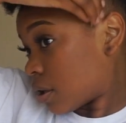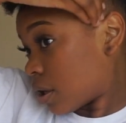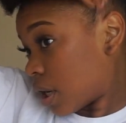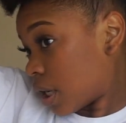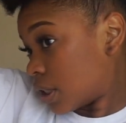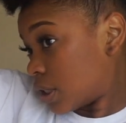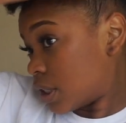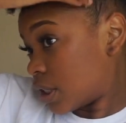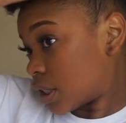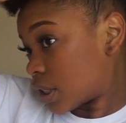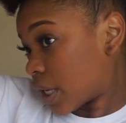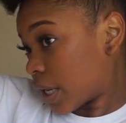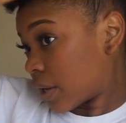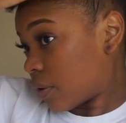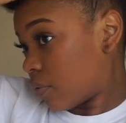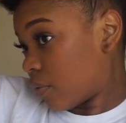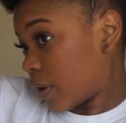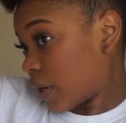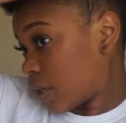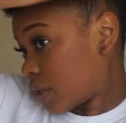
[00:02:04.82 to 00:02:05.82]
I just like
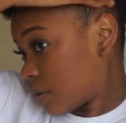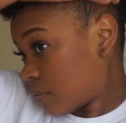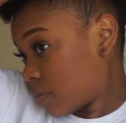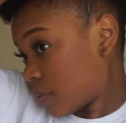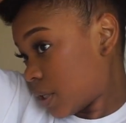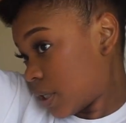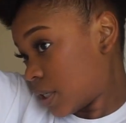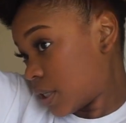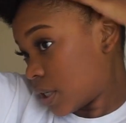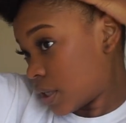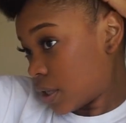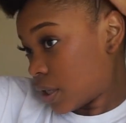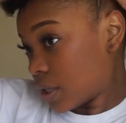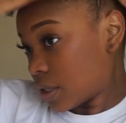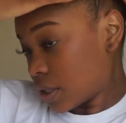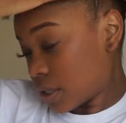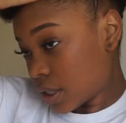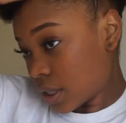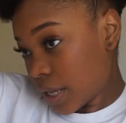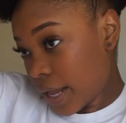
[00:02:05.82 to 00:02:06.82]
randomly did
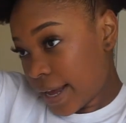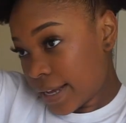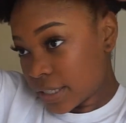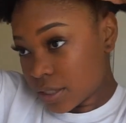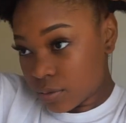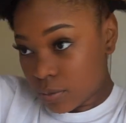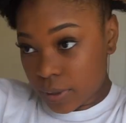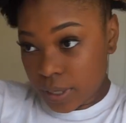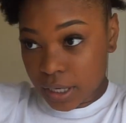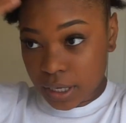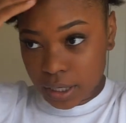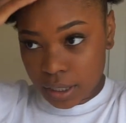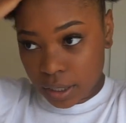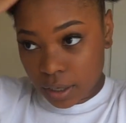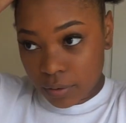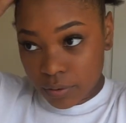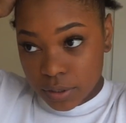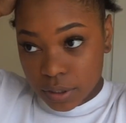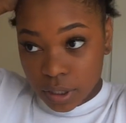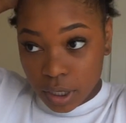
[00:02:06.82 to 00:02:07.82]
this last week, and I
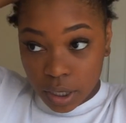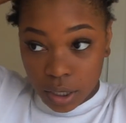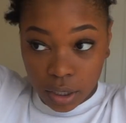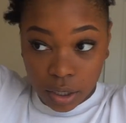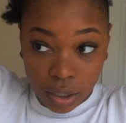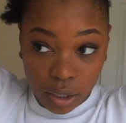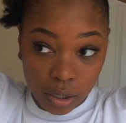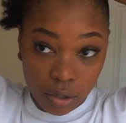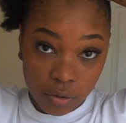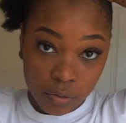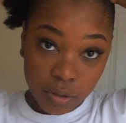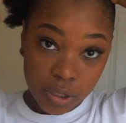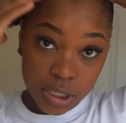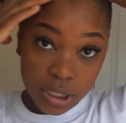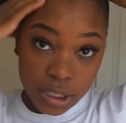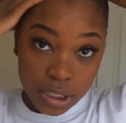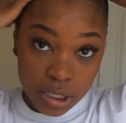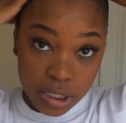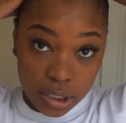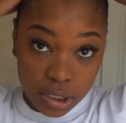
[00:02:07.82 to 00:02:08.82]
was like, oh,
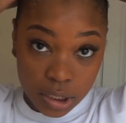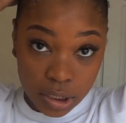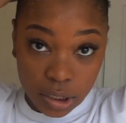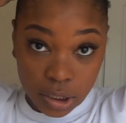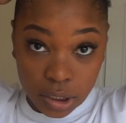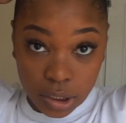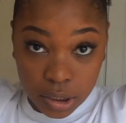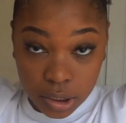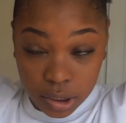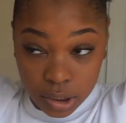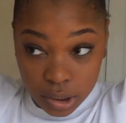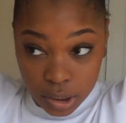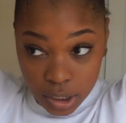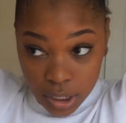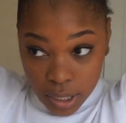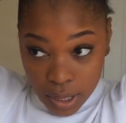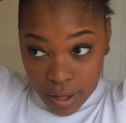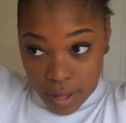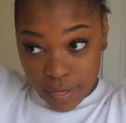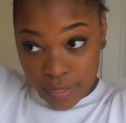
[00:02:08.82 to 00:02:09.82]
this is a
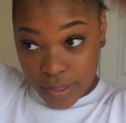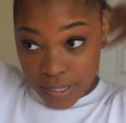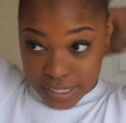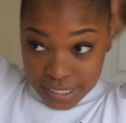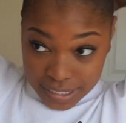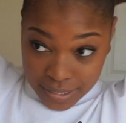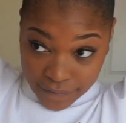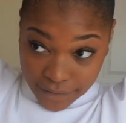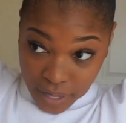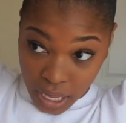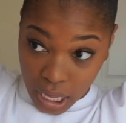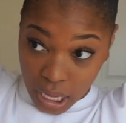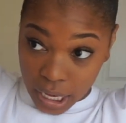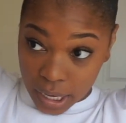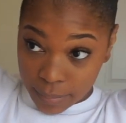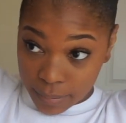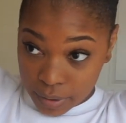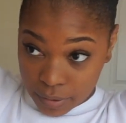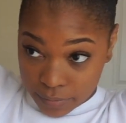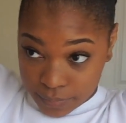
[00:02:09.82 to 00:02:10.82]

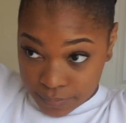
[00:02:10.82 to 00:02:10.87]
vibe.